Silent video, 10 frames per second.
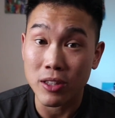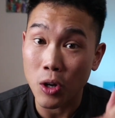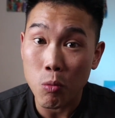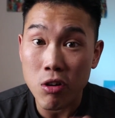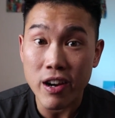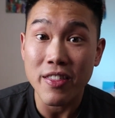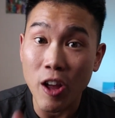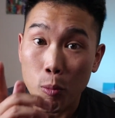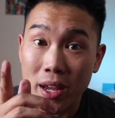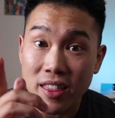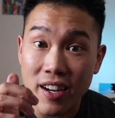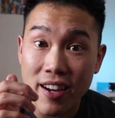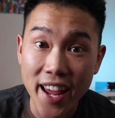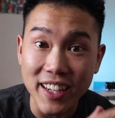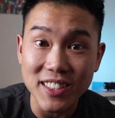But don't worry, that will be in the
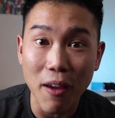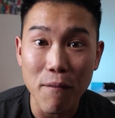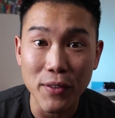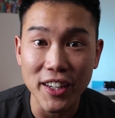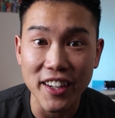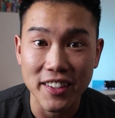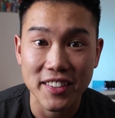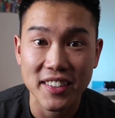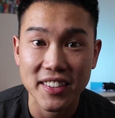next video.